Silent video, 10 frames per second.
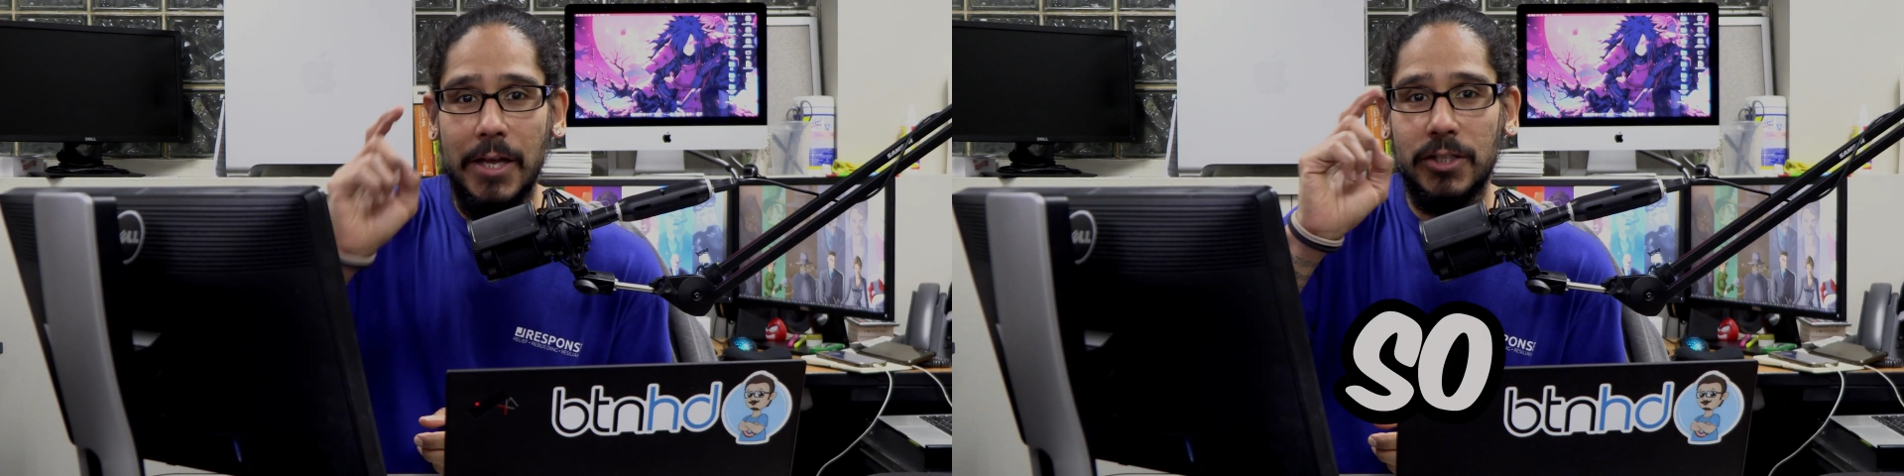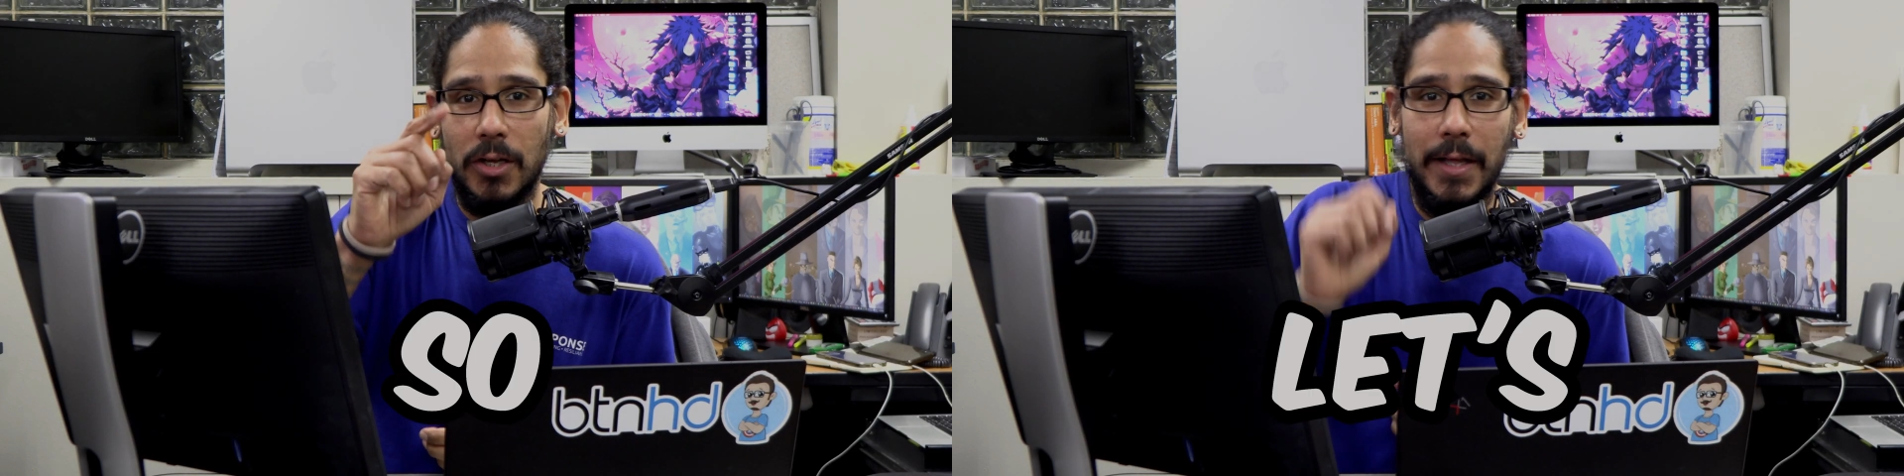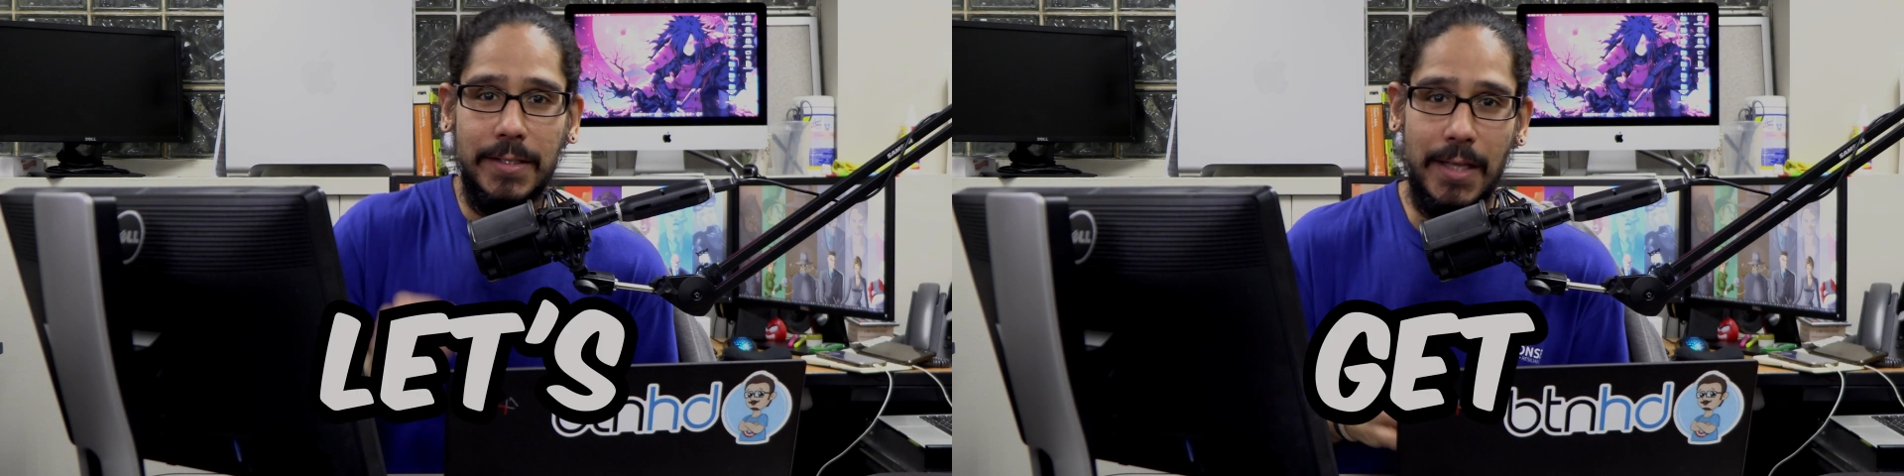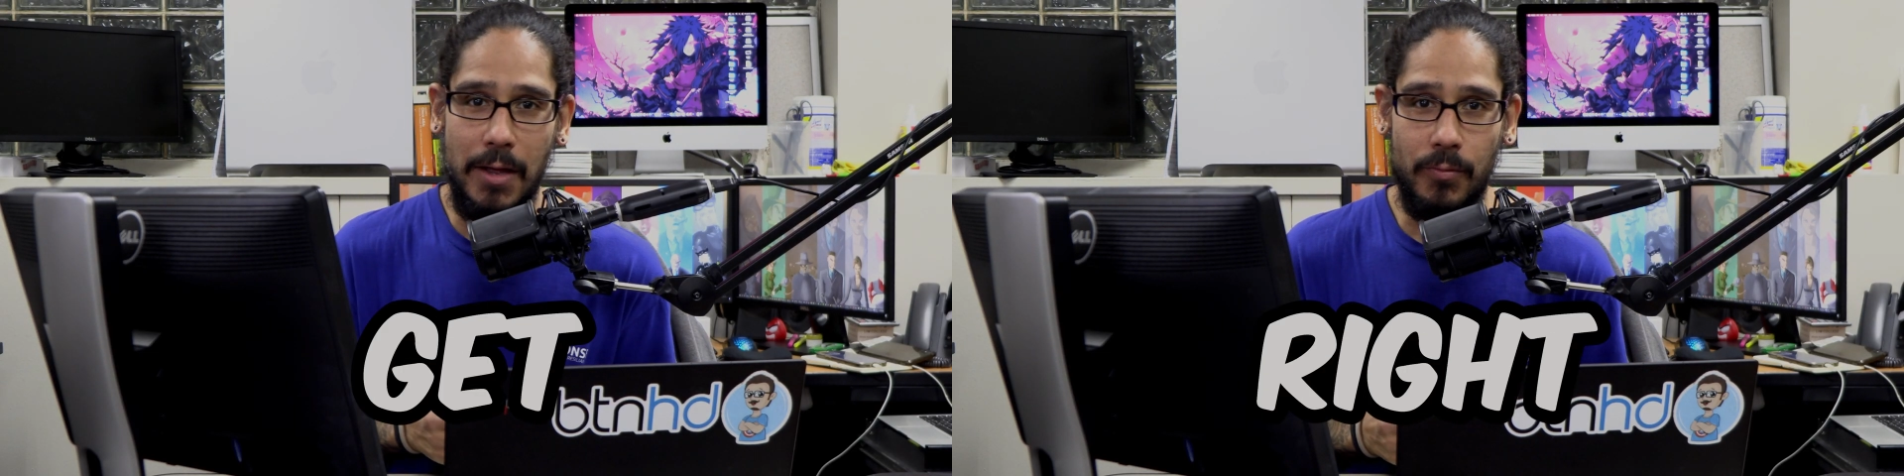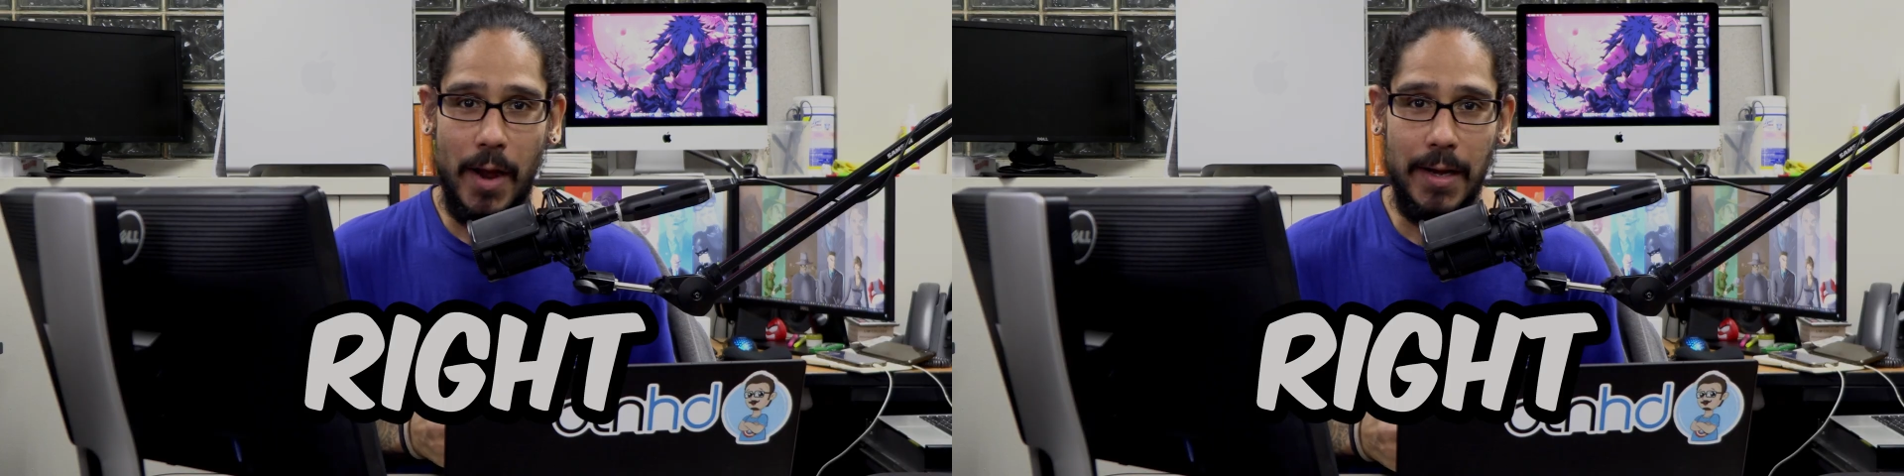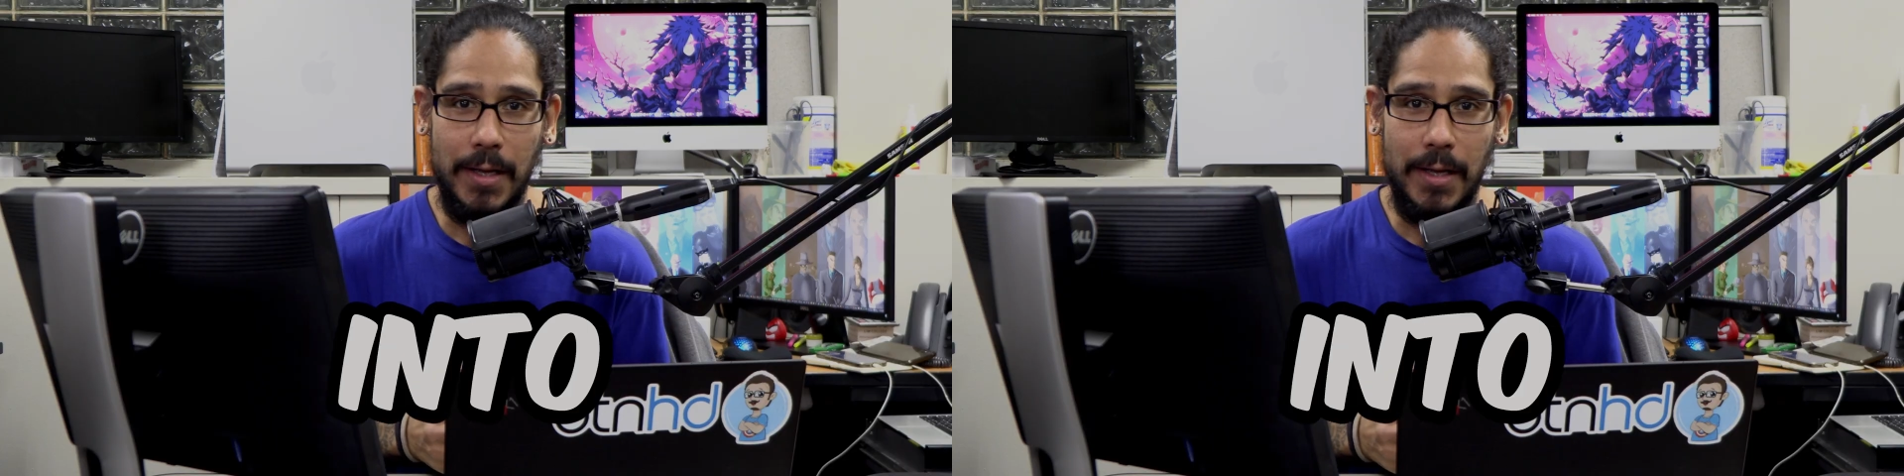So let's get right